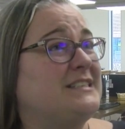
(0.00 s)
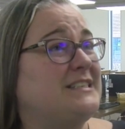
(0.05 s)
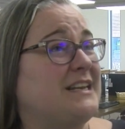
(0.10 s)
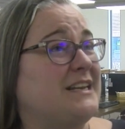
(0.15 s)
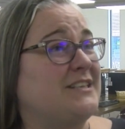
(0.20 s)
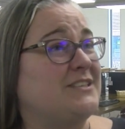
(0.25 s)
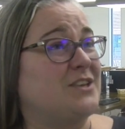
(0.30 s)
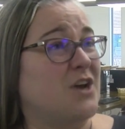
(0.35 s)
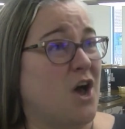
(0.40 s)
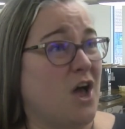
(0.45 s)

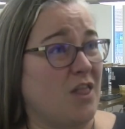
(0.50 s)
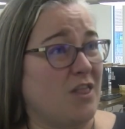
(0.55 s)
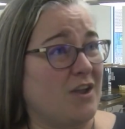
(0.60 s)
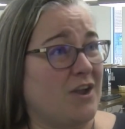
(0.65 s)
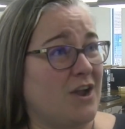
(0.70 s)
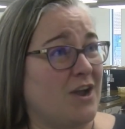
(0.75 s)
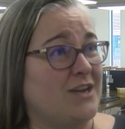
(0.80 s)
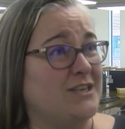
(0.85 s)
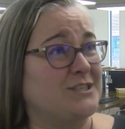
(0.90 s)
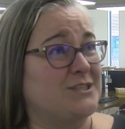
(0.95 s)
States
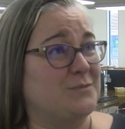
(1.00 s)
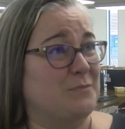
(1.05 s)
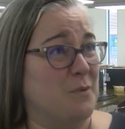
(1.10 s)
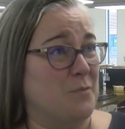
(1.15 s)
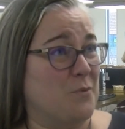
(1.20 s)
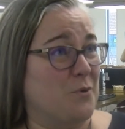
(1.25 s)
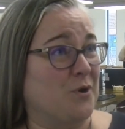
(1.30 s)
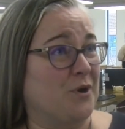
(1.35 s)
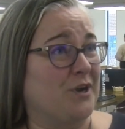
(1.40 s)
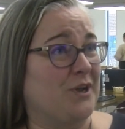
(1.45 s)
Holocaust
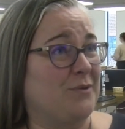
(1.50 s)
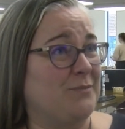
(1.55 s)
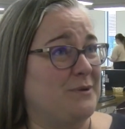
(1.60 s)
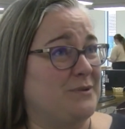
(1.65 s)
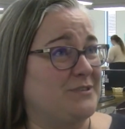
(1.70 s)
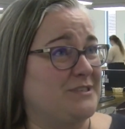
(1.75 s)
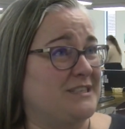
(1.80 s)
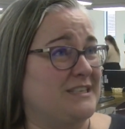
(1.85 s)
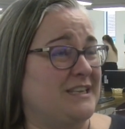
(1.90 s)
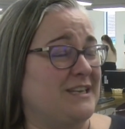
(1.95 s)
Memorial
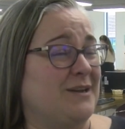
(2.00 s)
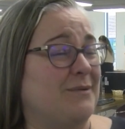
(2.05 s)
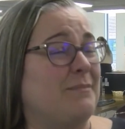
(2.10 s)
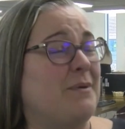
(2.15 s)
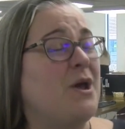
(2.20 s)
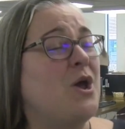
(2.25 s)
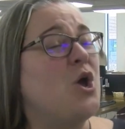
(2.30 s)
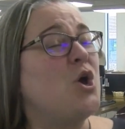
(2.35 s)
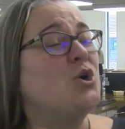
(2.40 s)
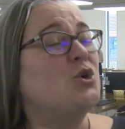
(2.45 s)
Museum